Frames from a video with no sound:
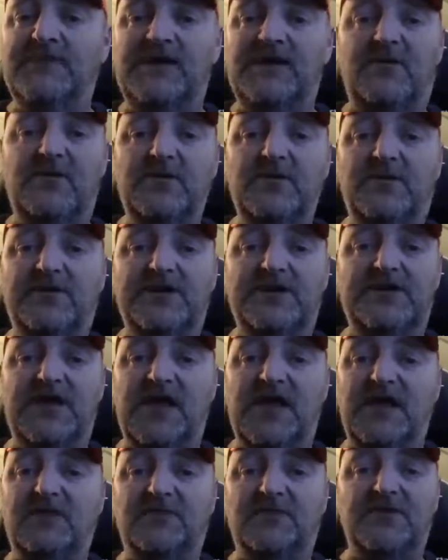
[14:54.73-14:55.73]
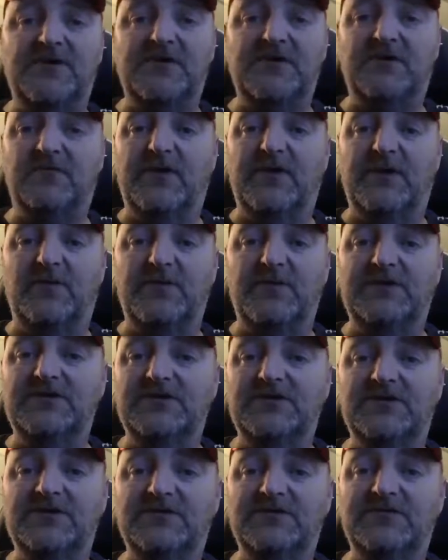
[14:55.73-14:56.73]
Man, we were getting hammered here by
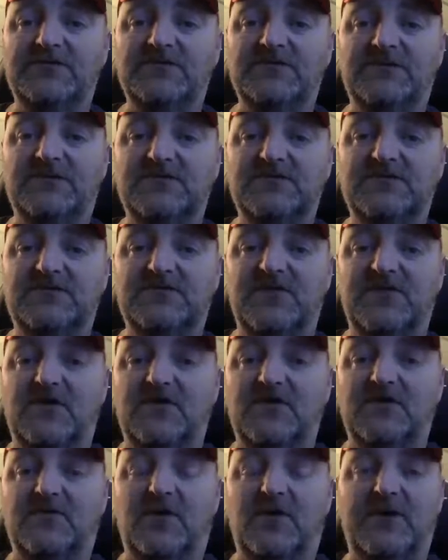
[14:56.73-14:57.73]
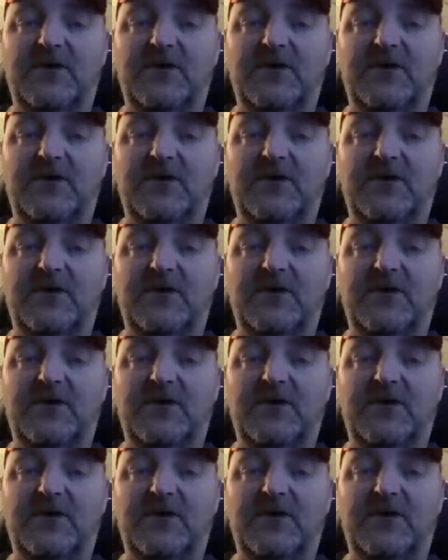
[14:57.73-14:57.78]
wind and snow.